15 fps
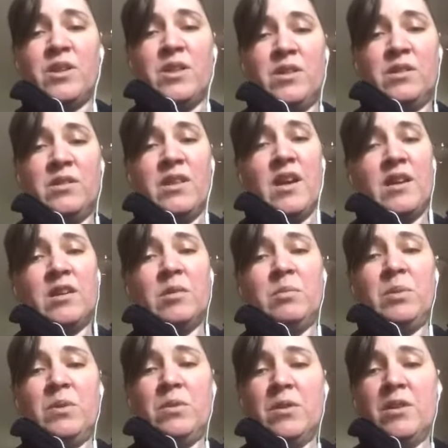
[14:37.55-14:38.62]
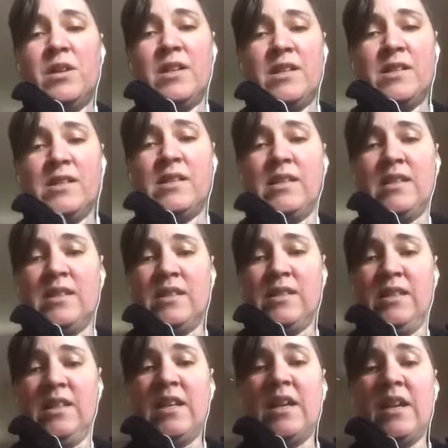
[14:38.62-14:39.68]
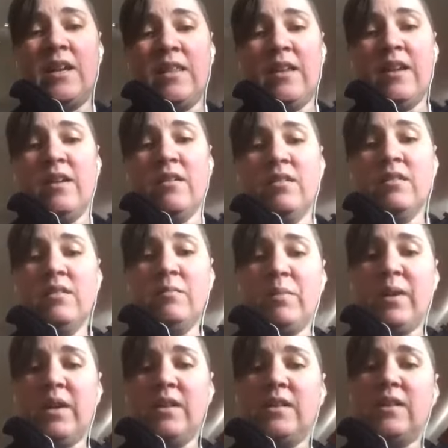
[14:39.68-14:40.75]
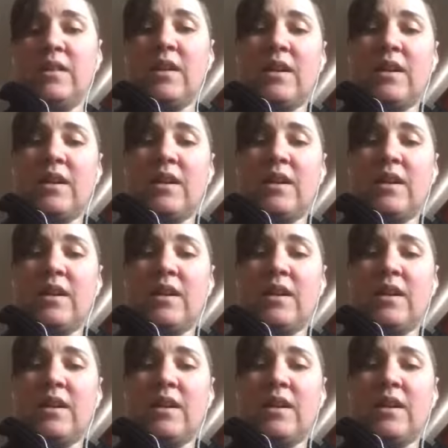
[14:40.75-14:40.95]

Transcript: that computer is getting there, but